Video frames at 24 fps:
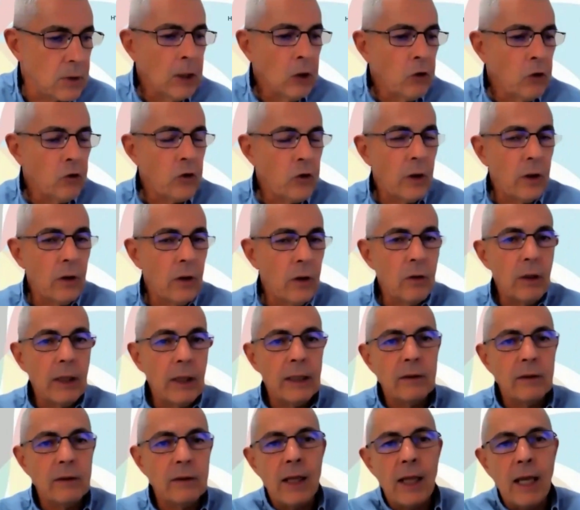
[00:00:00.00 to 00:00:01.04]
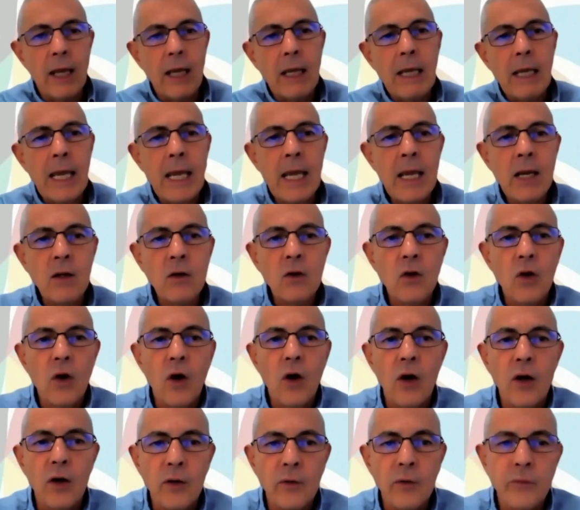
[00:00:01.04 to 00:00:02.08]
So at the end
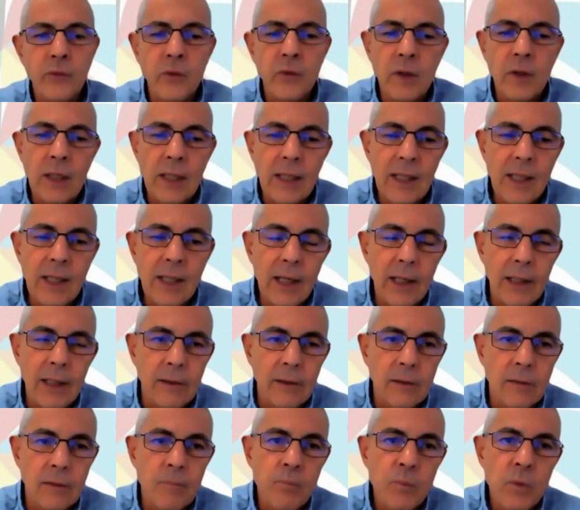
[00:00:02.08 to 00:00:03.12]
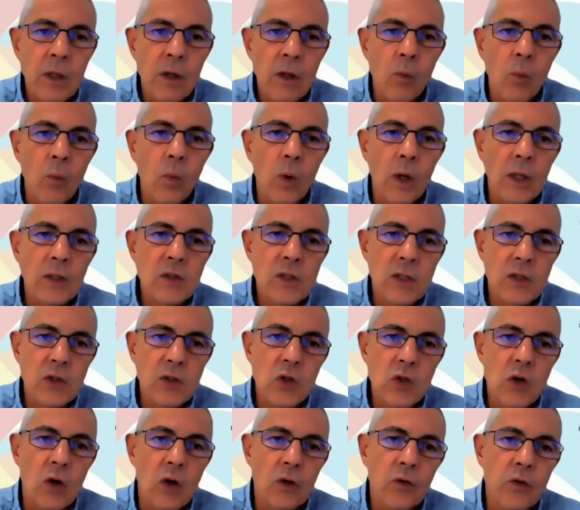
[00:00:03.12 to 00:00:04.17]
of the kiln, once it's
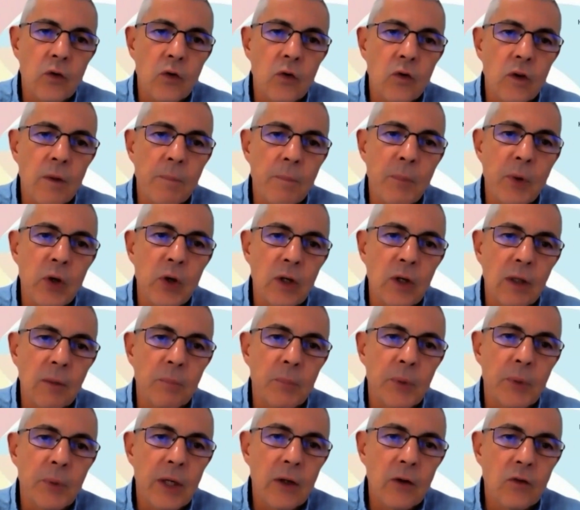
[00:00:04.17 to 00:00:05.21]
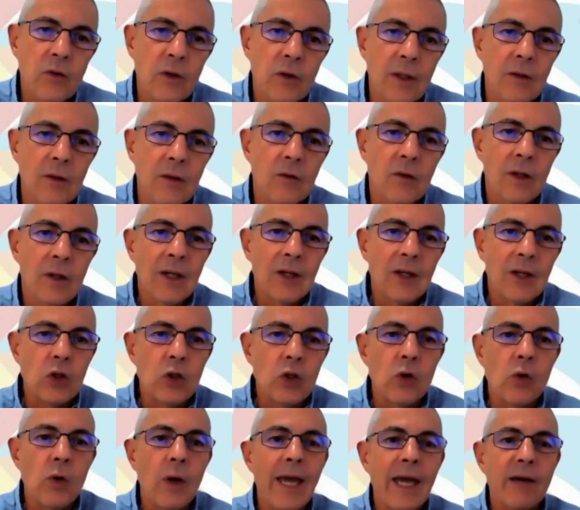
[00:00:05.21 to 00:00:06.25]
gone through the burning process,
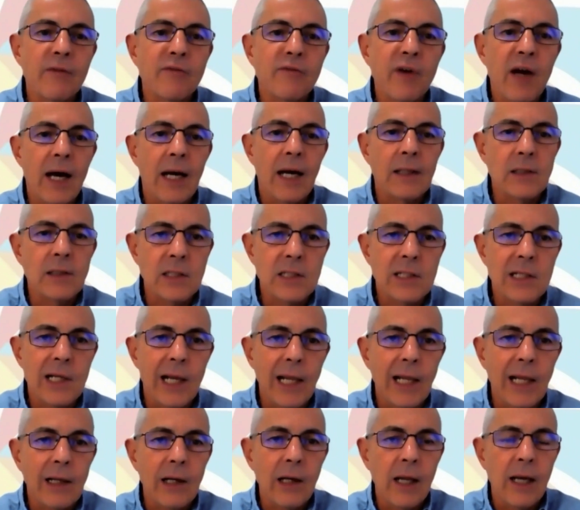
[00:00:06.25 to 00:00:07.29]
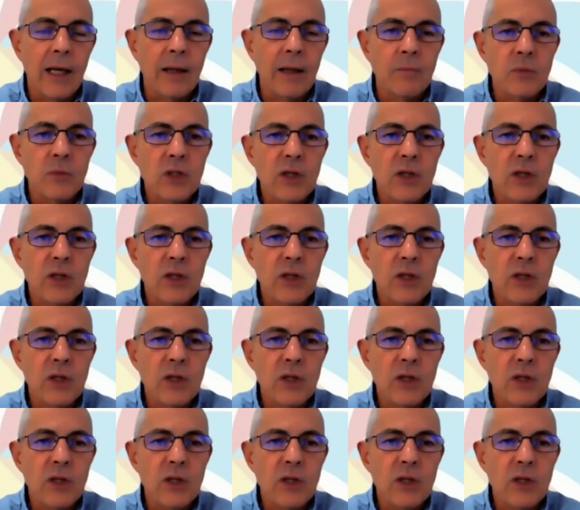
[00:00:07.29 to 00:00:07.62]
you have unslaked lime.